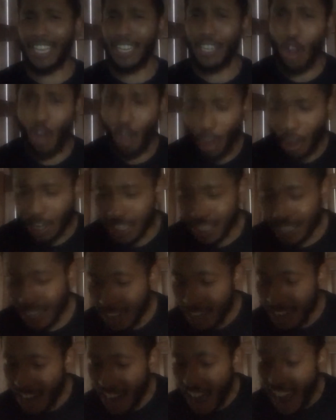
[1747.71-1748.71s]
yards,
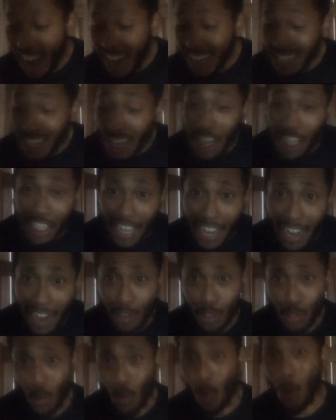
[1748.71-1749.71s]
9
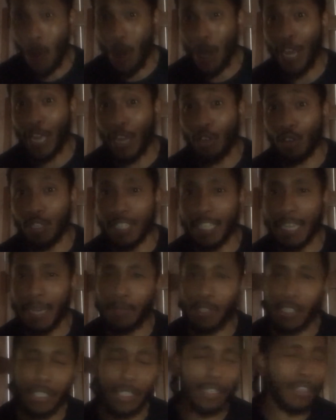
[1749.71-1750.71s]
touchdowns, 1
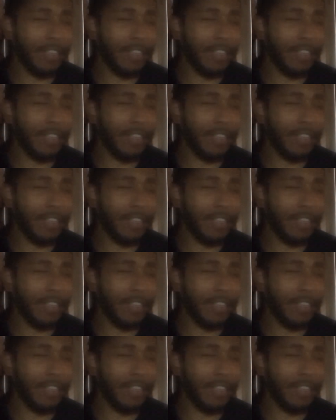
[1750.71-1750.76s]
interception.